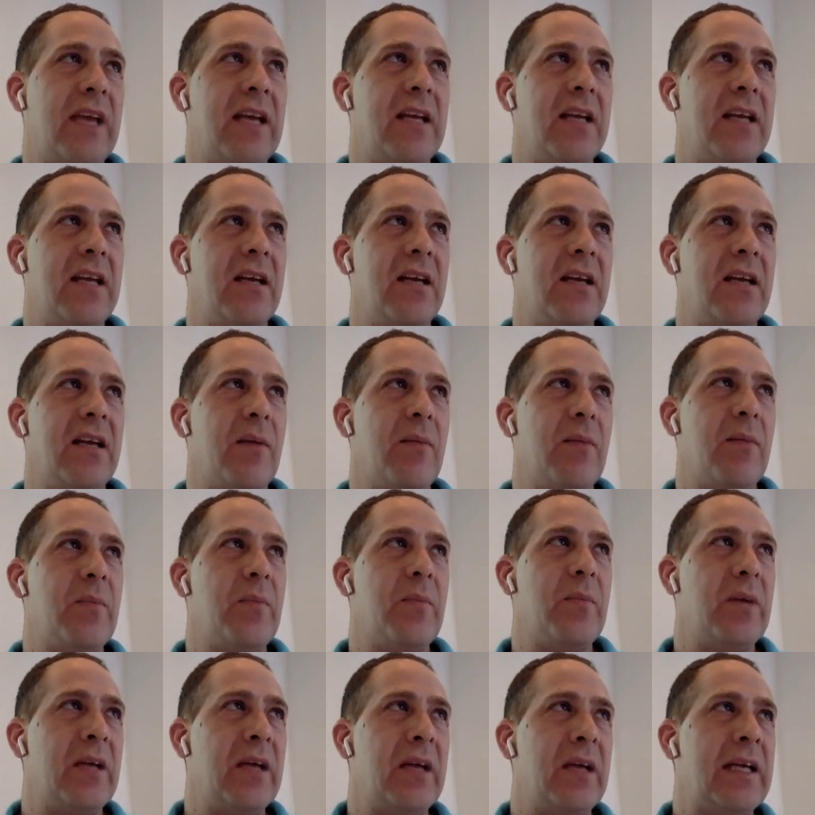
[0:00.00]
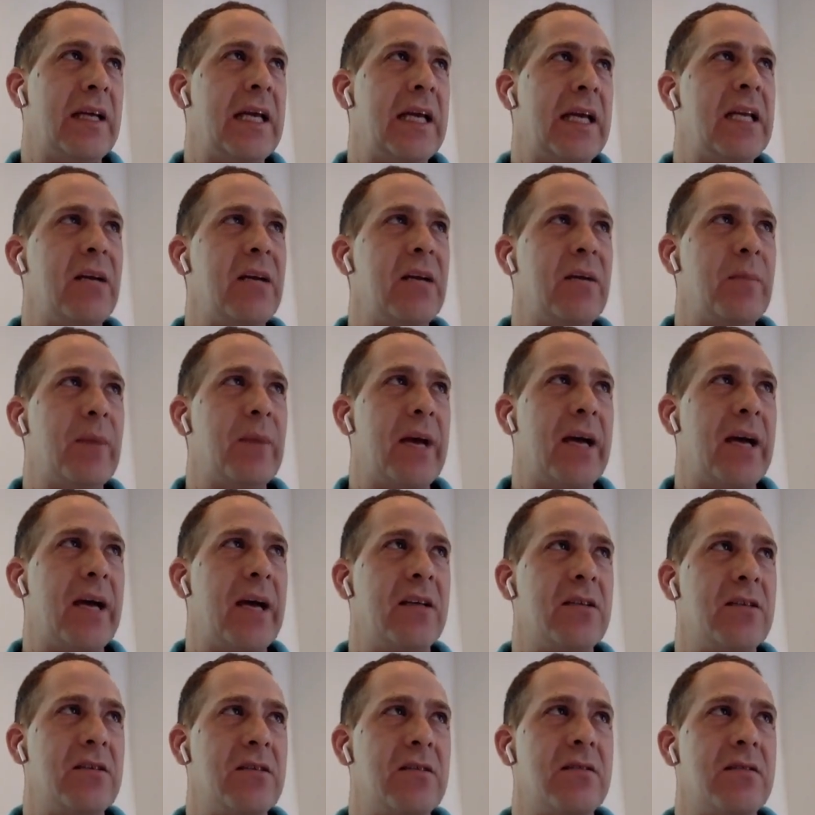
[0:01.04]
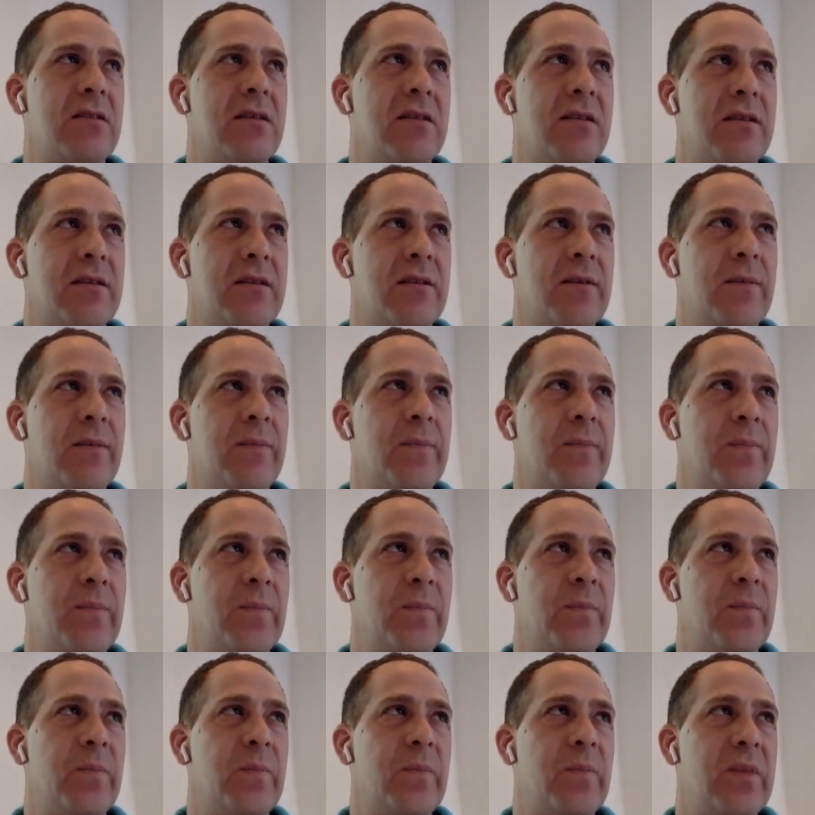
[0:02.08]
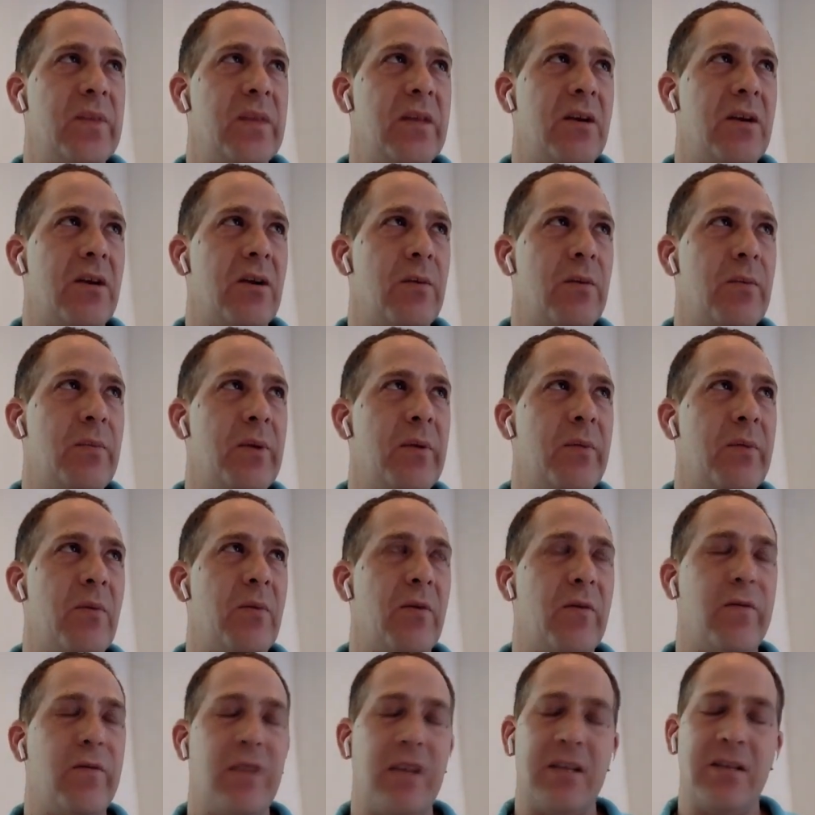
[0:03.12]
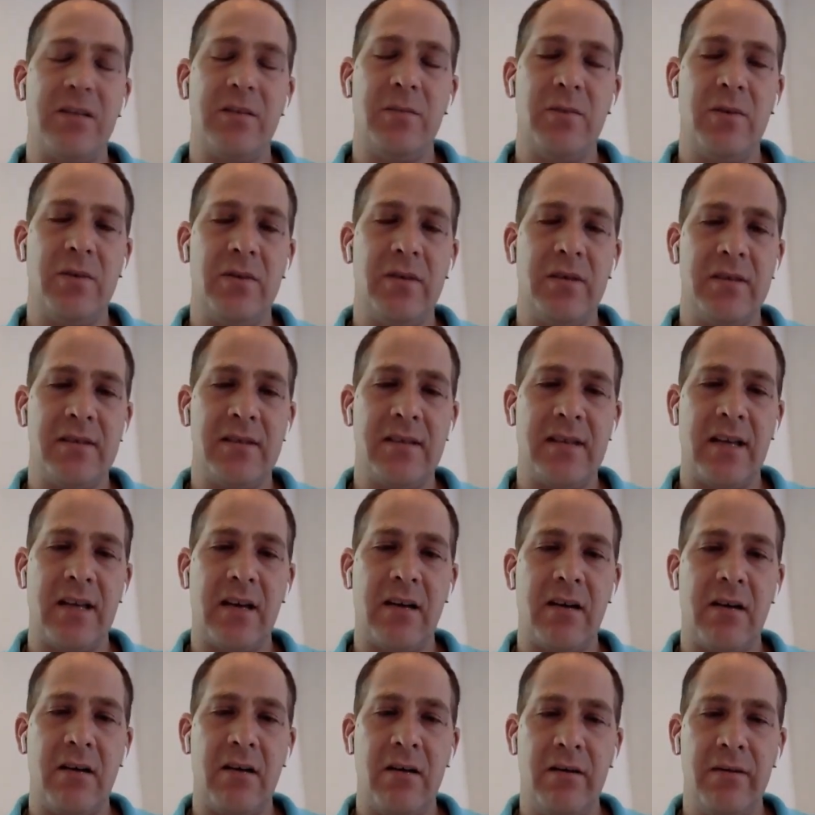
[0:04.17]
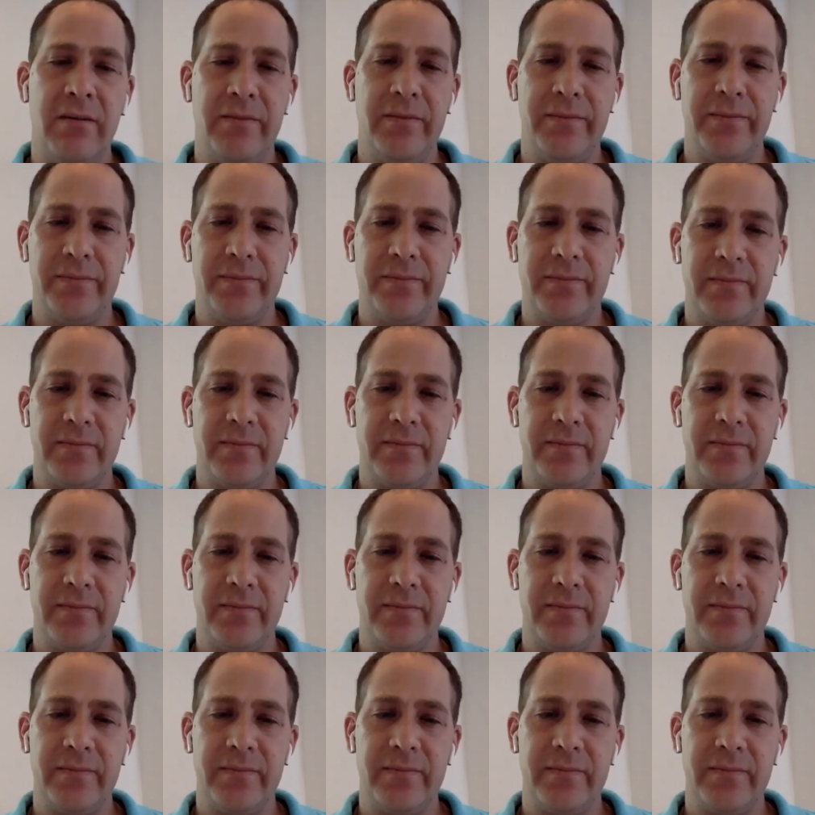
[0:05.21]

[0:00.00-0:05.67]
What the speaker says: getting packages that are a bit more flexible than Slack R